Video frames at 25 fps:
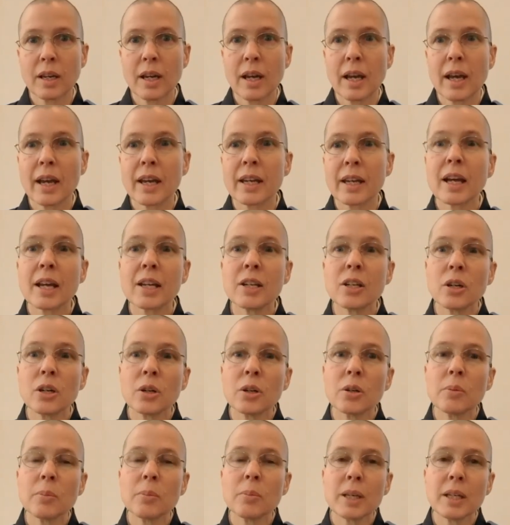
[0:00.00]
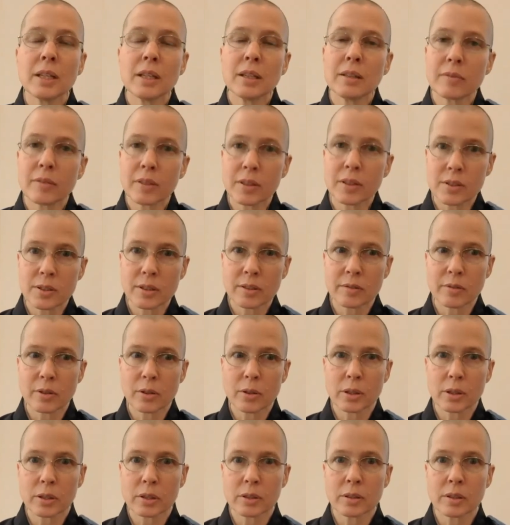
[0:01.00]
And I know many of us have
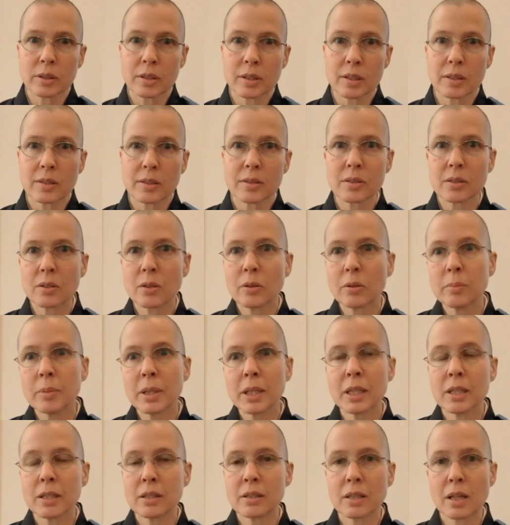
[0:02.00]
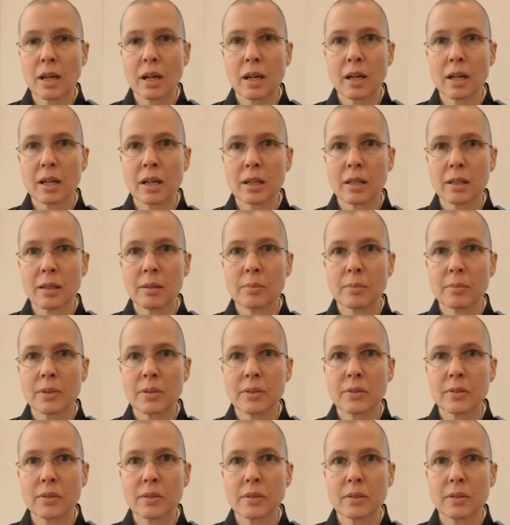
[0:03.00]
heard this so many times.